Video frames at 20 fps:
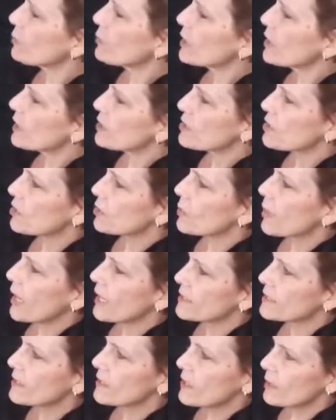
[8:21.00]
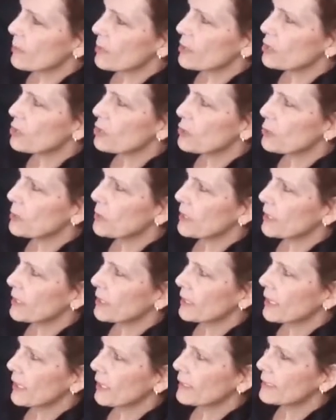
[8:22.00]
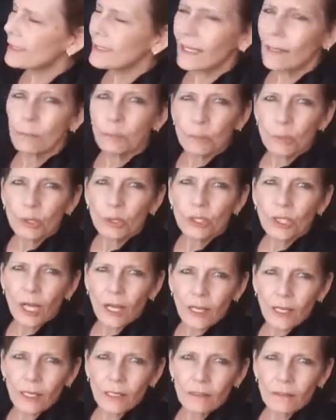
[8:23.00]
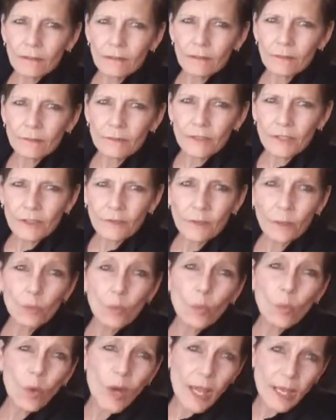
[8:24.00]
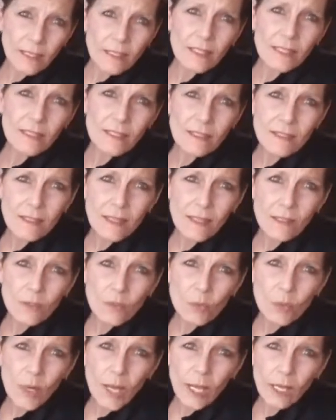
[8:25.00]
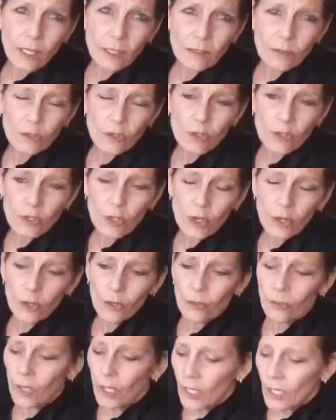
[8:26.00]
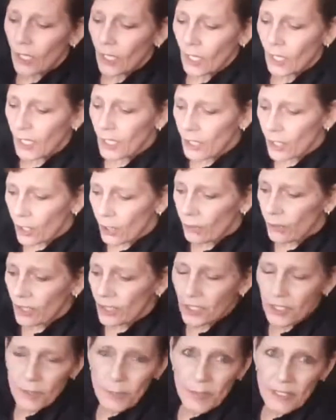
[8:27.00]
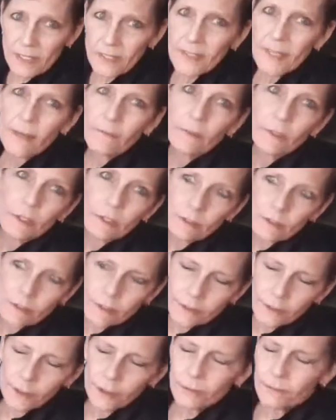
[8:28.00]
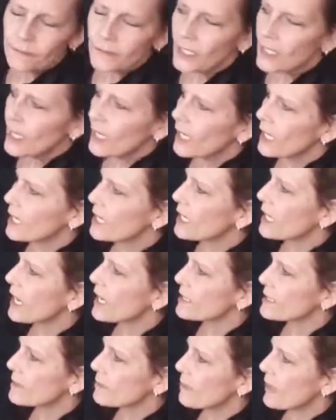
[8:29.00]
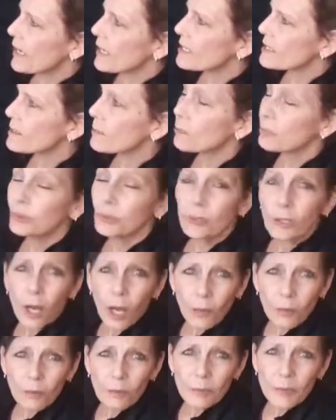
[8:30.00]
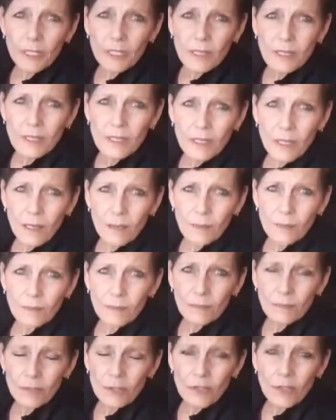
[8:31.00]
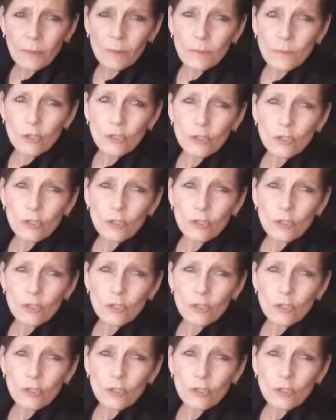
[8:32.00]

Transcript: we get to the waxing, I'll be doing a number of different waxes as well. So I know on this piece, definitely clear uh, as a base, probably some, some